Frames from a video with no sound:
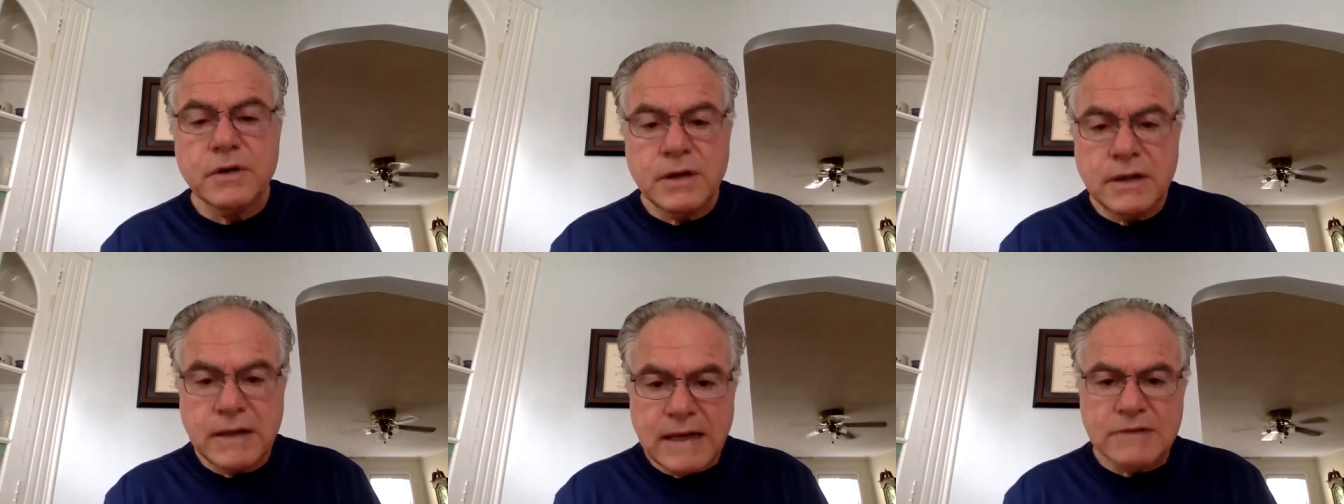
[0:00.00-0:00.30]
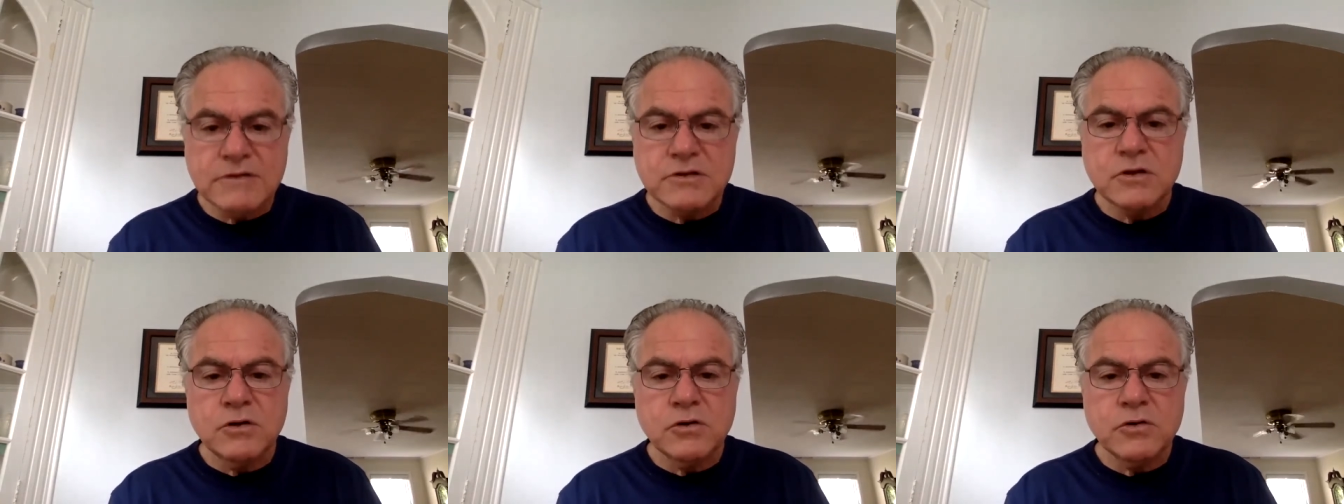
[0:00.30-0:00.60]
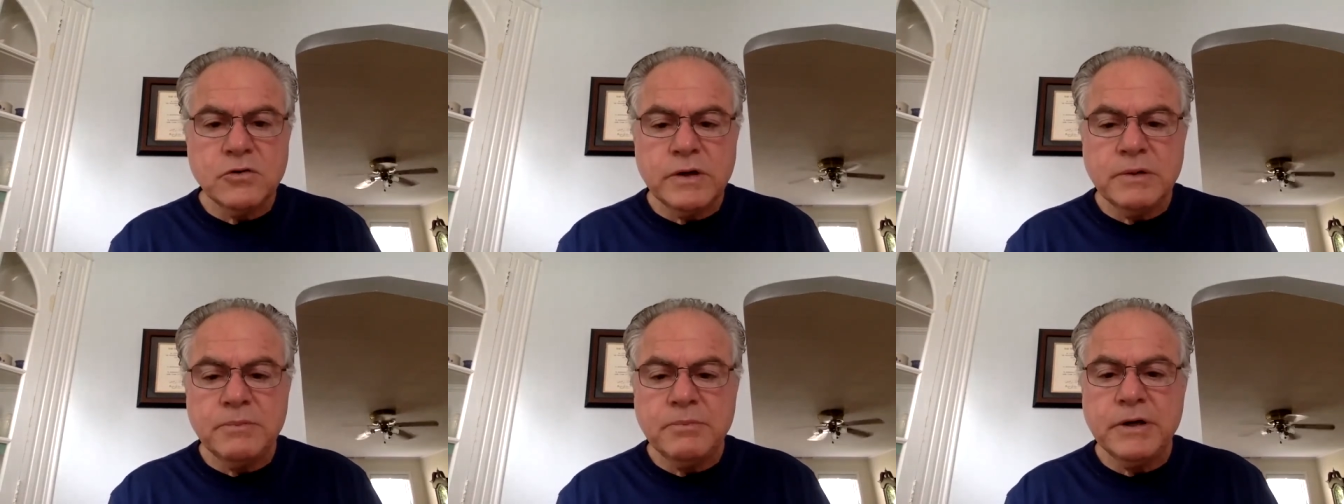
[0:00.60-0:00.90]
classical
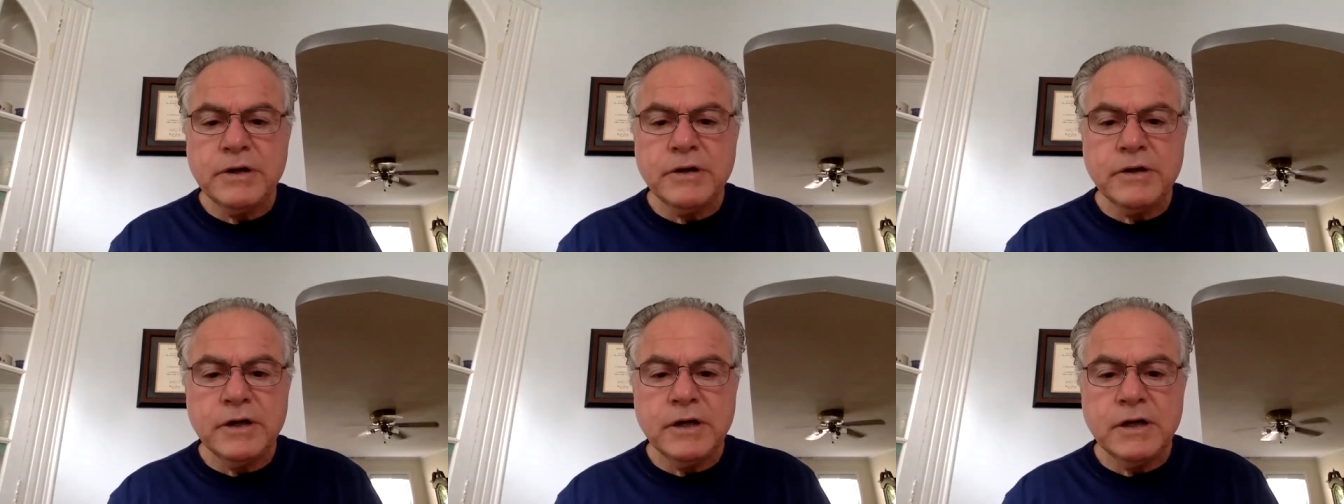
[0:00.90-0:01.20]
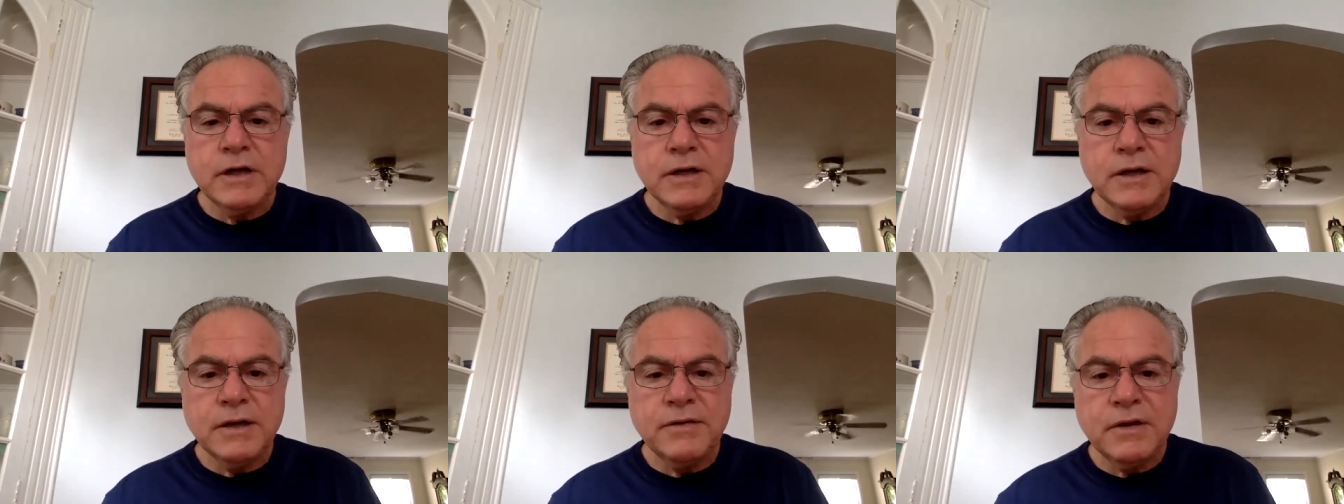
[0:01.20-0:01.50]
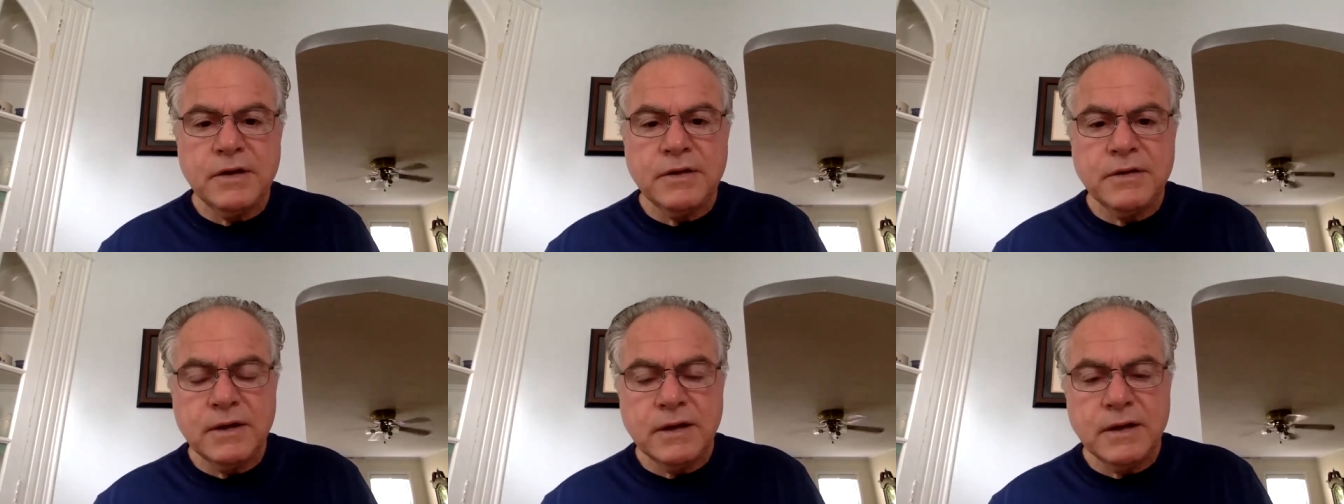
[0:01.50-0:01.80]
Greek period and
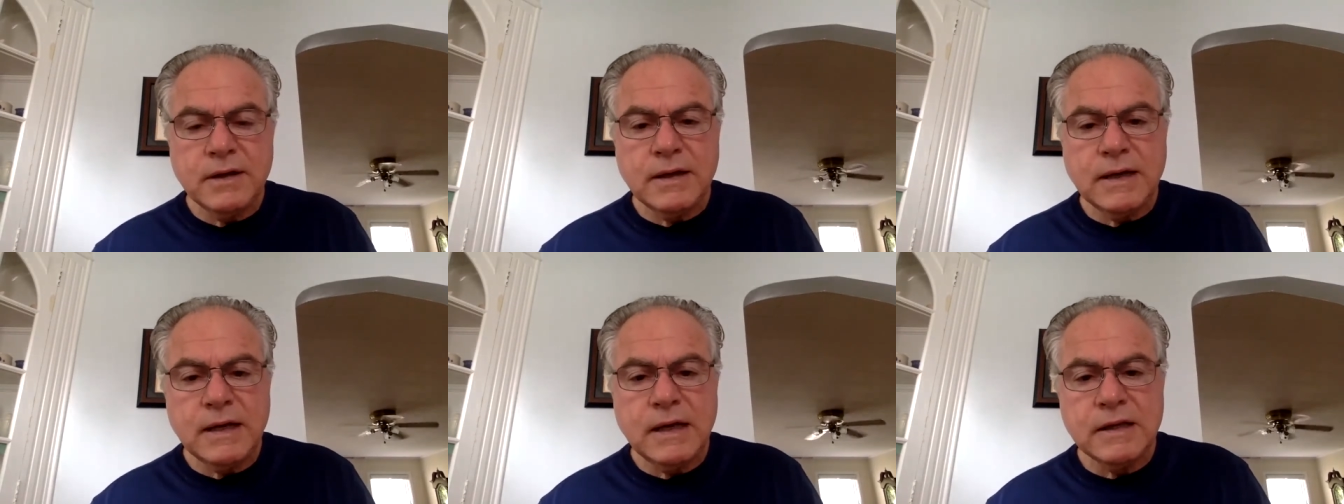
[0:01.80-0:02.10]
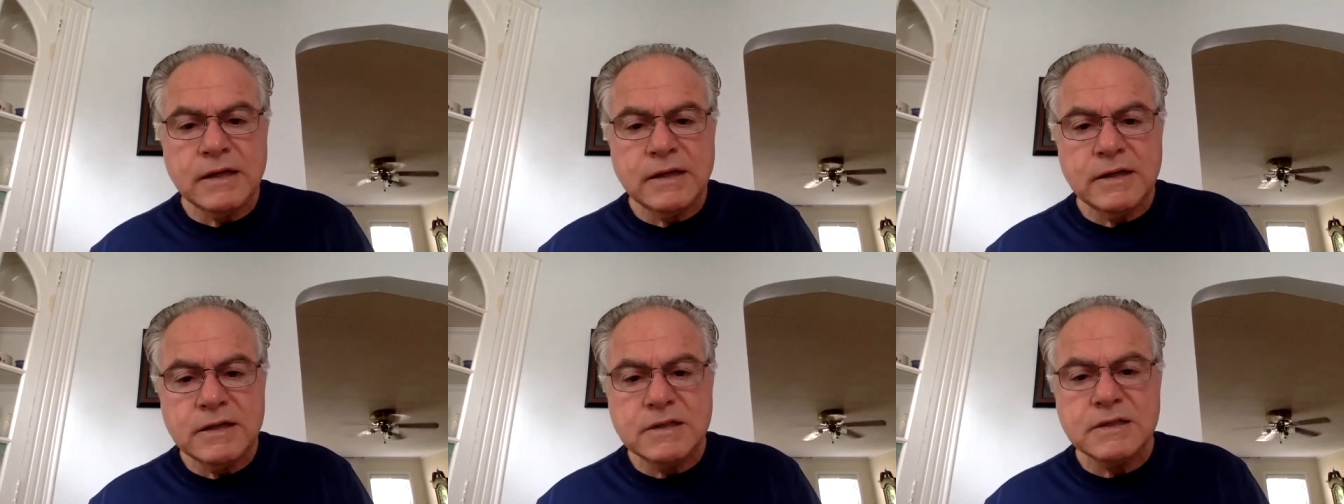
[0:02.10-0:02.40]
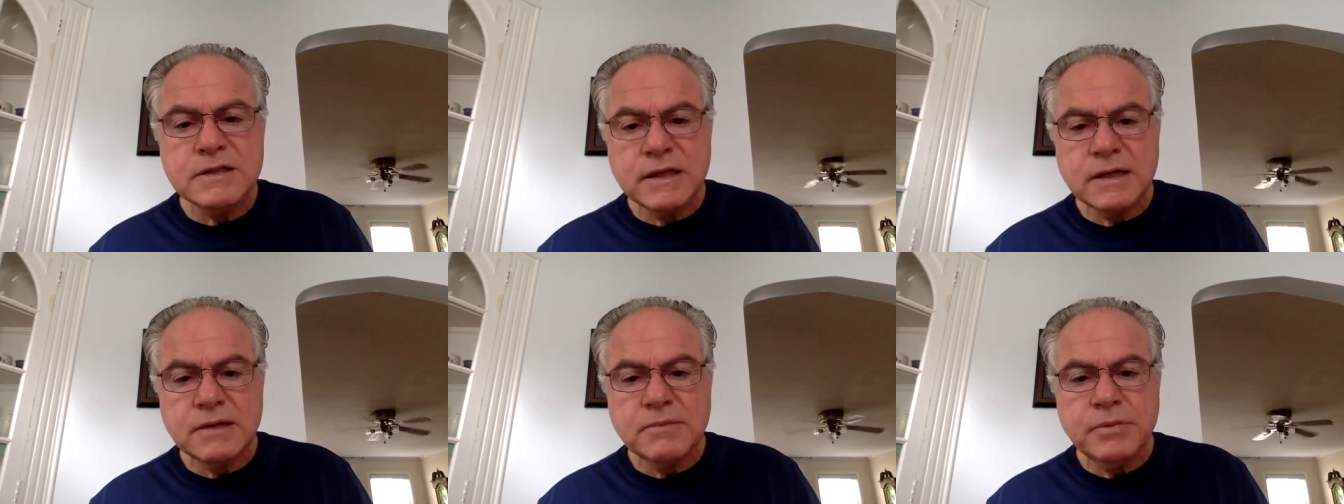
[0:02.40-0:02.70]
then the
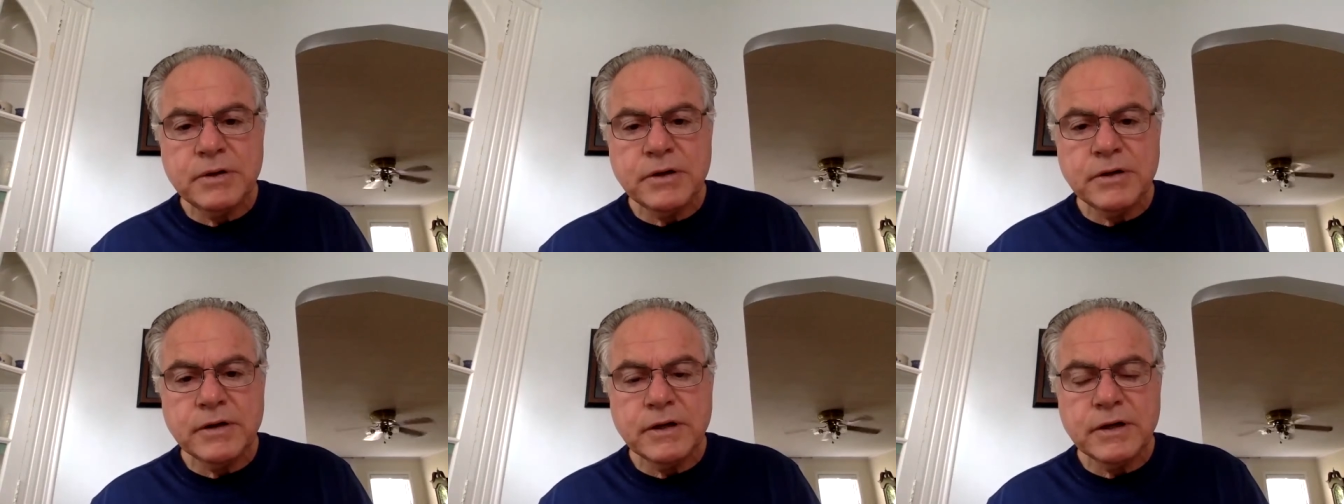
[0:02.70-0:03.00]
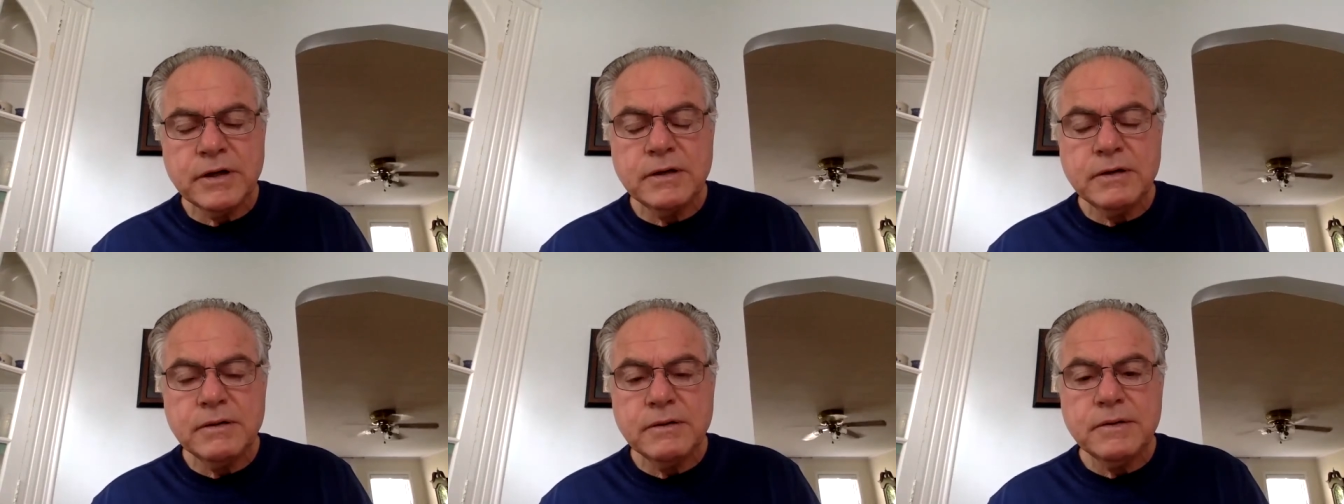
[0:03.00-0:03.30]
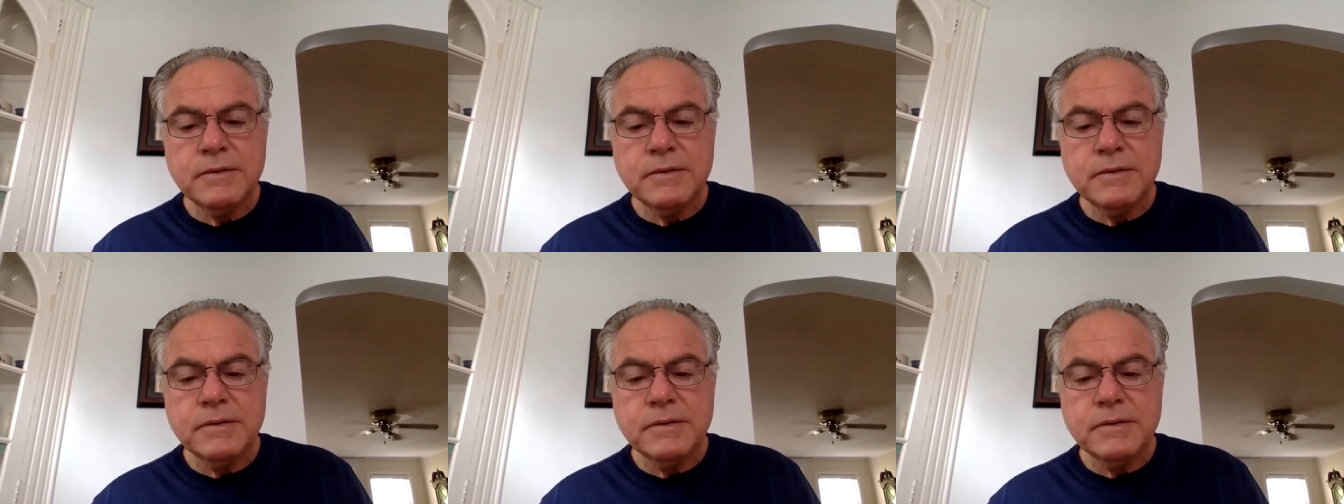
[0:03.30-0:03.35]
Hellenistic period,